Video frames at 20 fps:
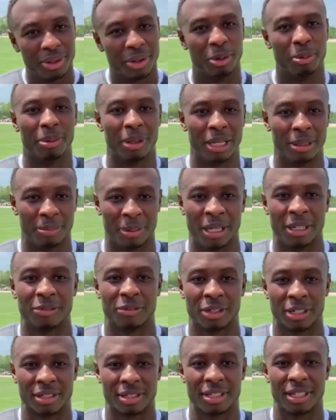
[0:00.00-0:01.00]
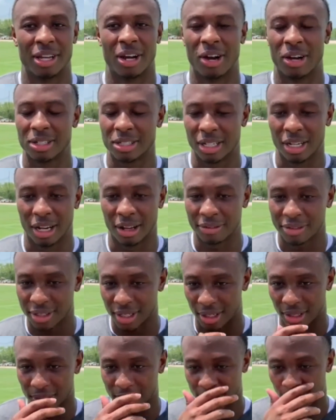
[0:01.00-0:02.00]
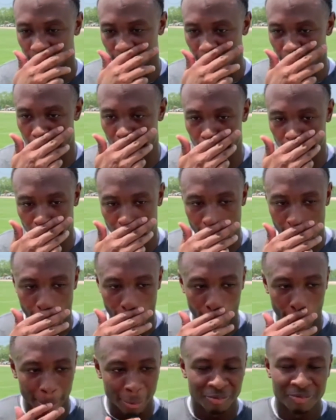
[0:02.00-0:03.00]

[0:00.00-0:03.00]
who play, plays for the Seahawks, uh, I've talked talked to him a lot,